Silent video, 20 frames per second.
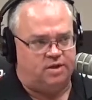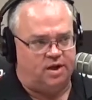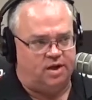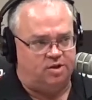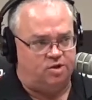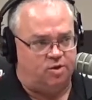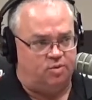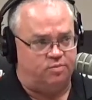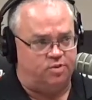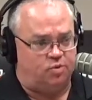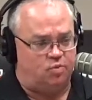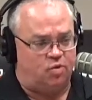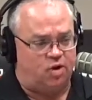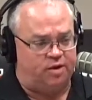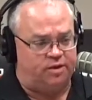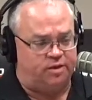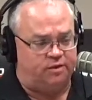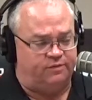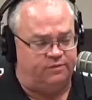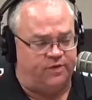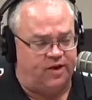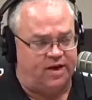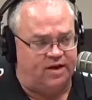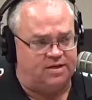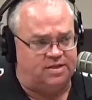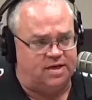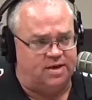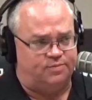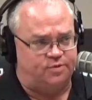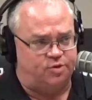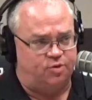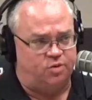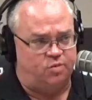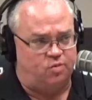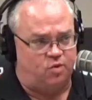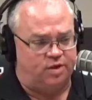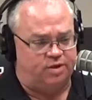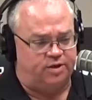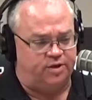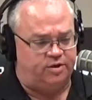the Fed is up to and
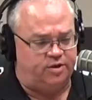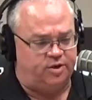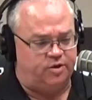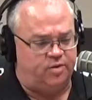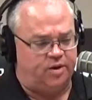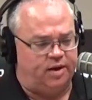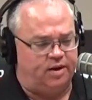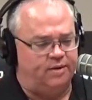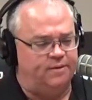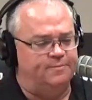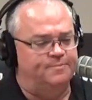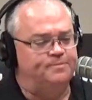what they're doing.